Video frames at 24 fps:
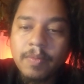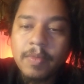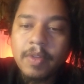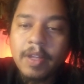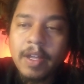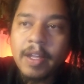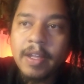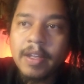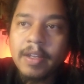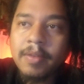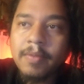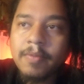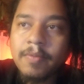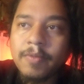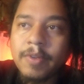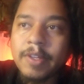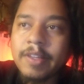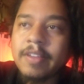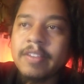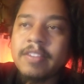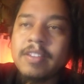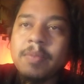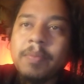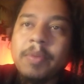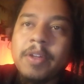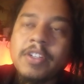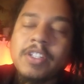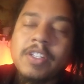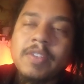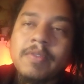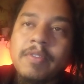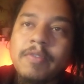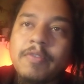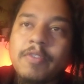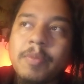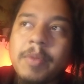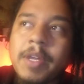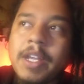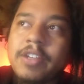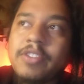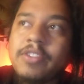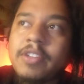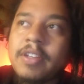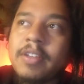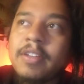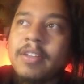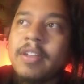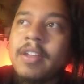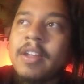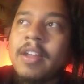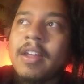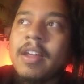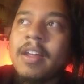and released a bunch of information,